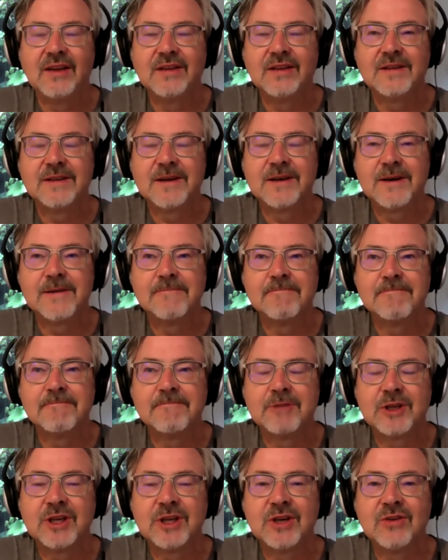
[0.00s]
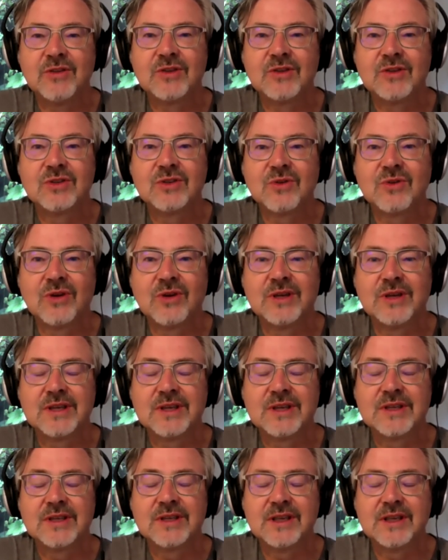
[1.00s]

to hear the stories, because